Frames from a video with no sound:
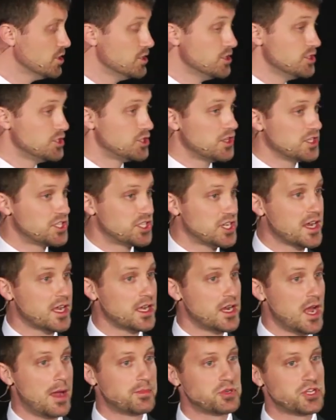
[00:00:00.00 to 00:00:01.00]
So the
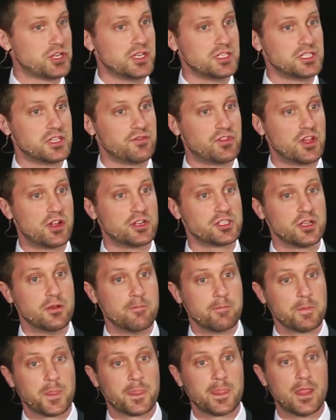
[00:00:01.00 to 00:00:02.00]
second option is if
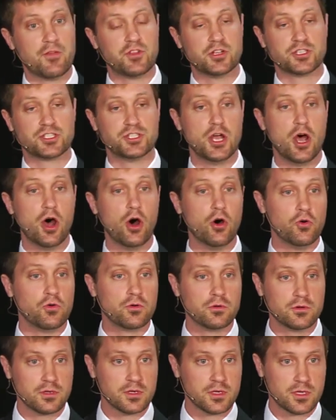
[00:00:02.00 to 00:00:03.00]
there's no
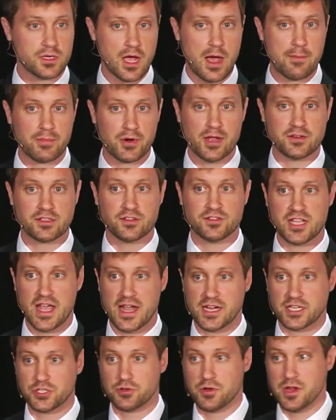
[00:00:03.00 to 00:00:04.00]
comprehensive
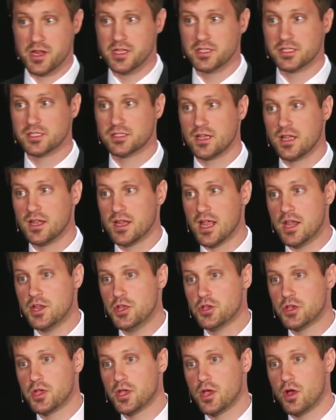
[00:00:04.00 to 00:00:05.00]
tax treaties, and again, you
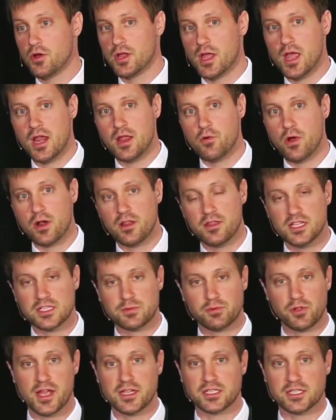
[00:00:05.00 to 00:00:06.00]
can go to any one of these
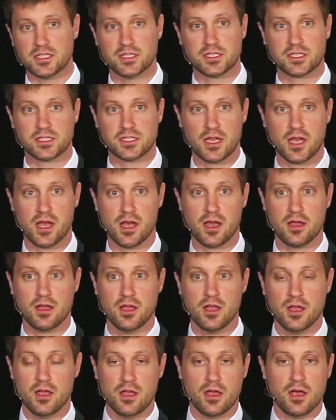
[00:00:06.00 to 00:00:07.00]
places
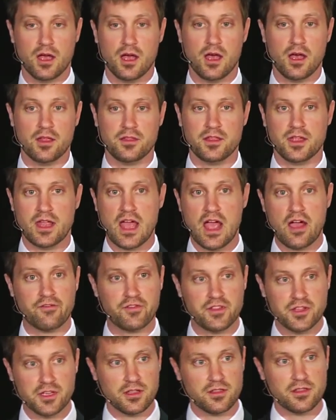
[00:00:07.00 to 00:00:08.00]
that have
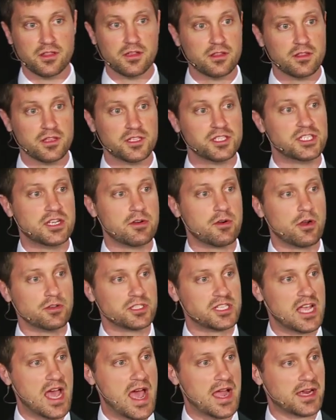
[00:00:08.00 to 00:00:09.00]
the zero
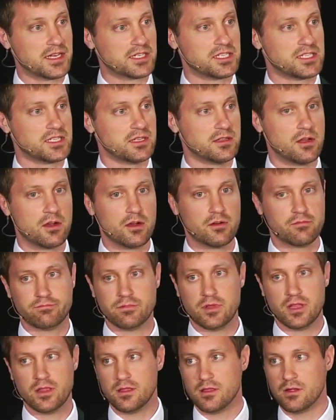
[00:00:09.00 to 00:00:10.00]
tax, and there
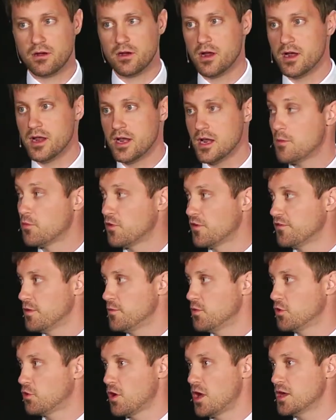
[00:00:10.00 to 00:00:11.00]
are any number of them
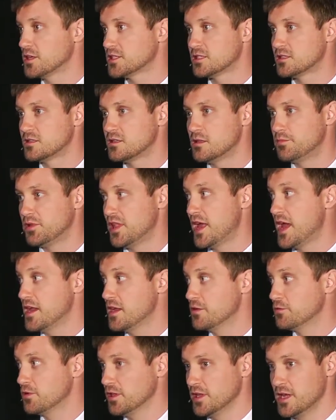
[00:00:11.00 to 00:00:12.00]
across the
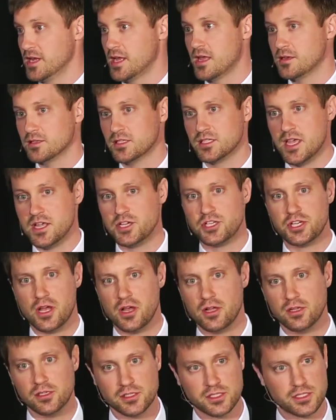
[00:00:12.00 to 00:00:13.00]
planet, really. Again,
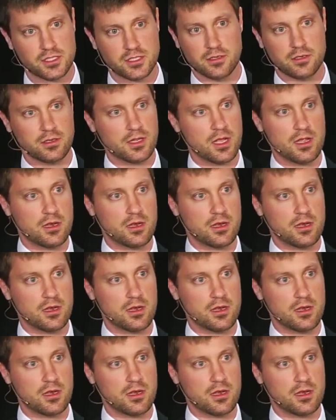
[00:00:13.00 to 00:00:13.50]
Seychelles and